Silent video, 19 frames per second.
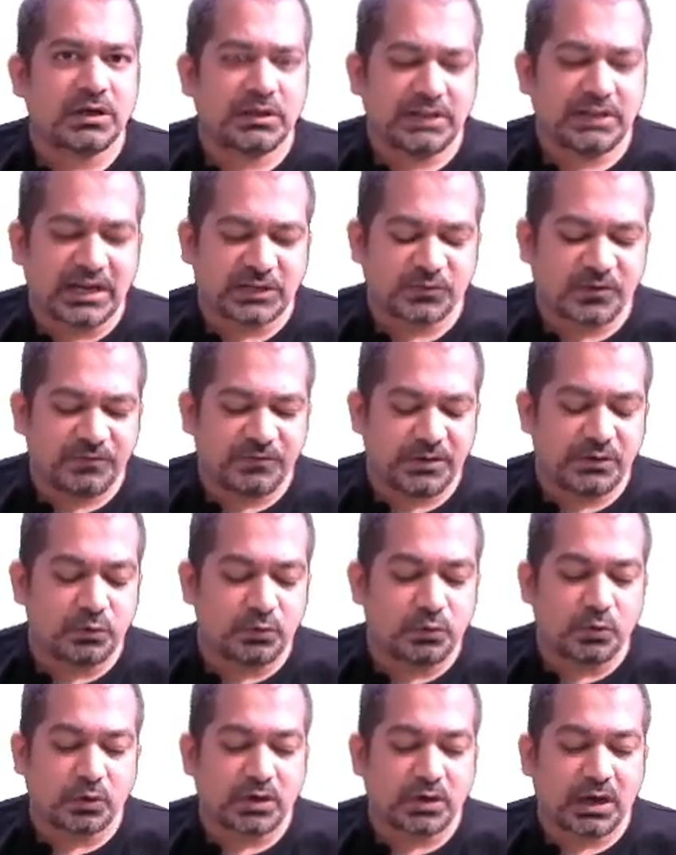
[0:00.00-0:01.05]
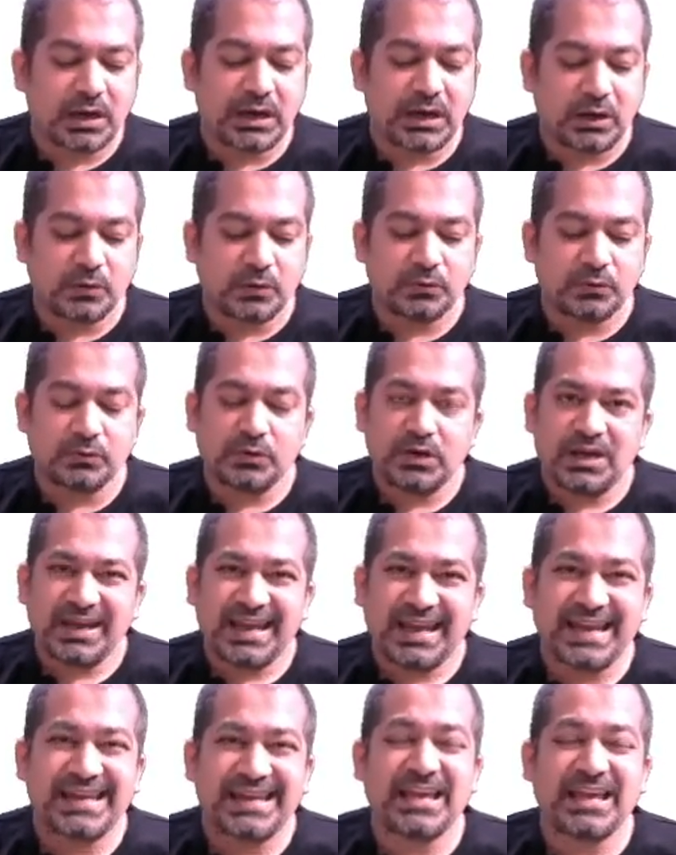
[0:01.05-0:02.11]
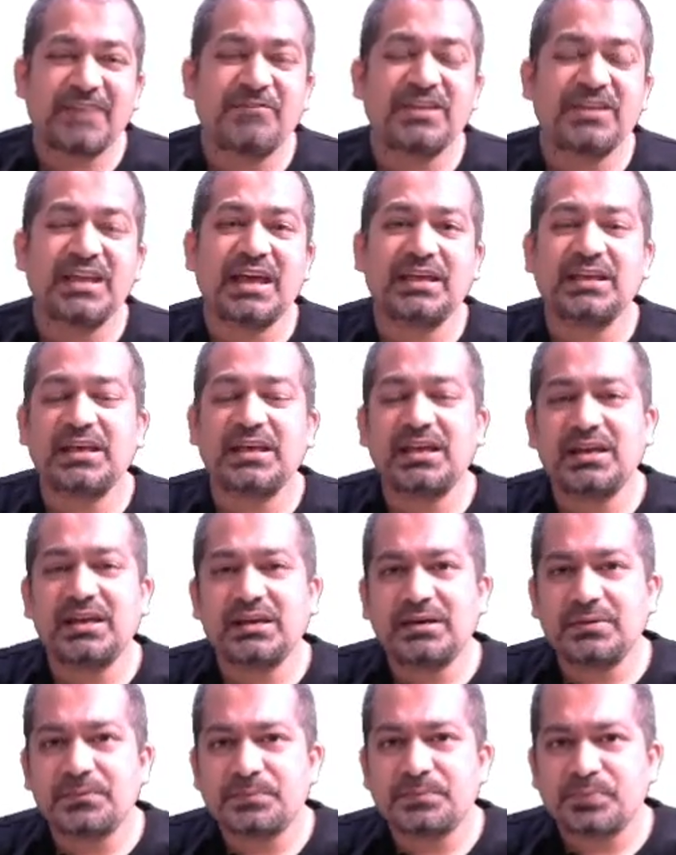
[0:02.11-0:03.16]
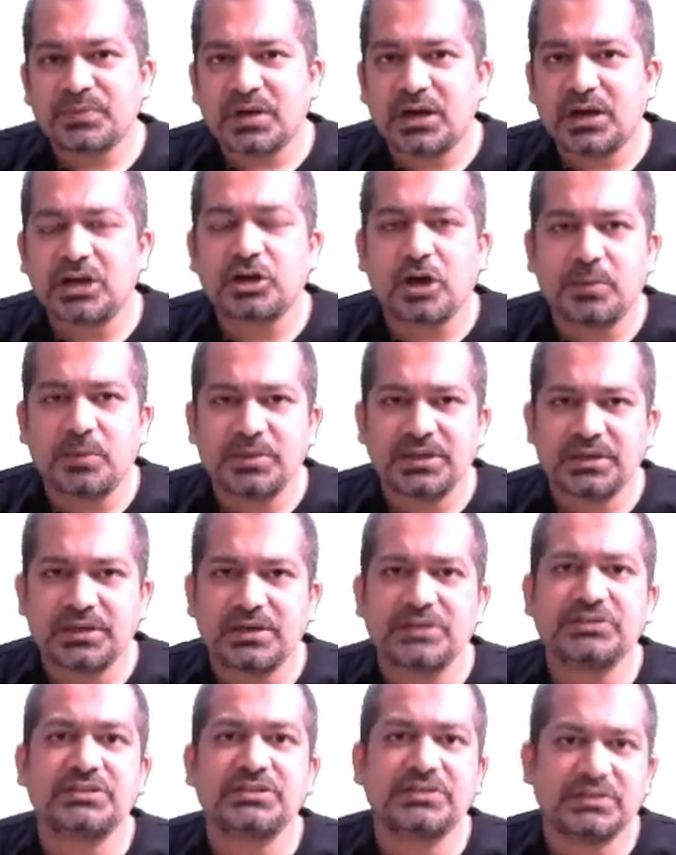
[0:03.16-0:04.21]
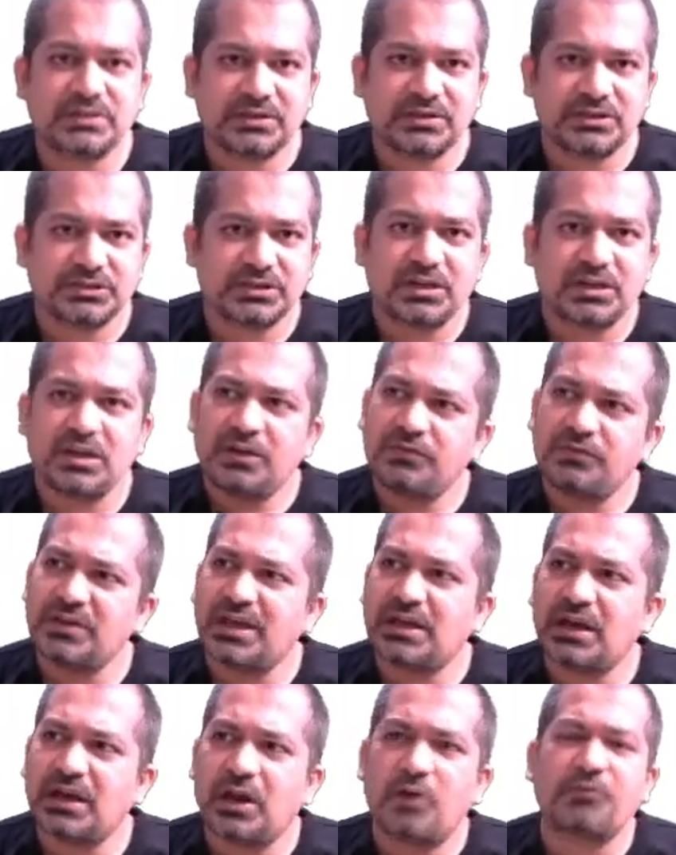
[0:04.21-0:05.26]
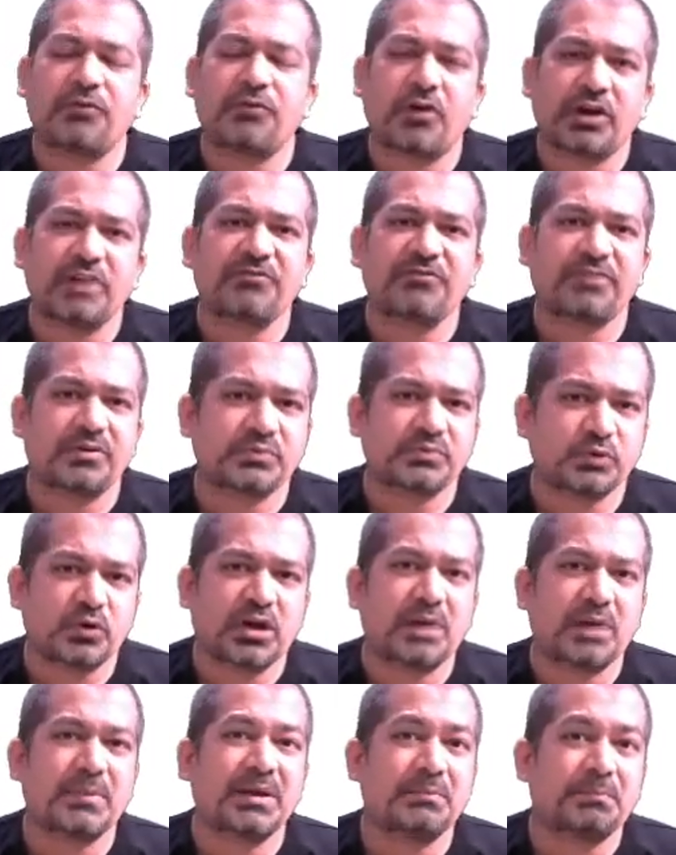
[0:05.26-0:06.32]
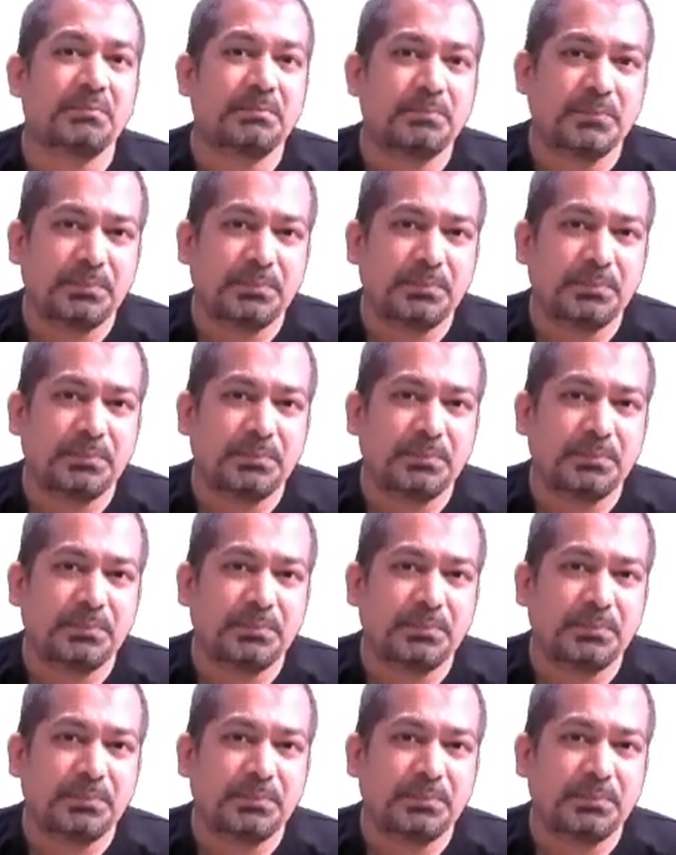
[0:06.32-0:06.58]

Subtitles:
That's why we do not allow any FDI in atomic energy generation. We can allow foreign firms to come and